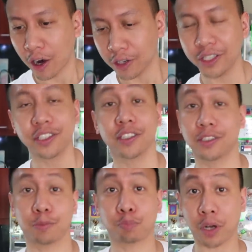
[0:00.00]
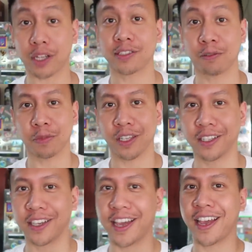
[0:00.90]
RJ just bought
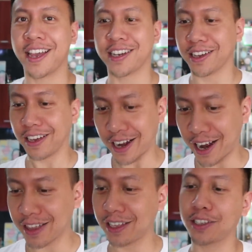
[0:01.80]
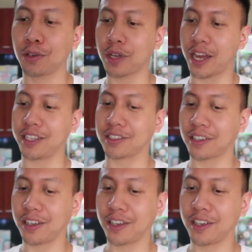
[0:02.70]
something and I think you
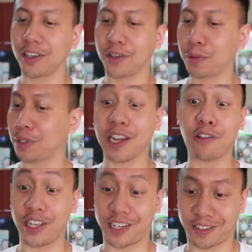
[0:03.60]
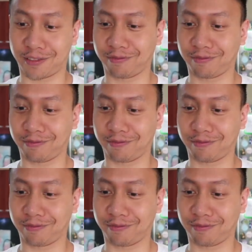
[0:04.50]
guys would love it.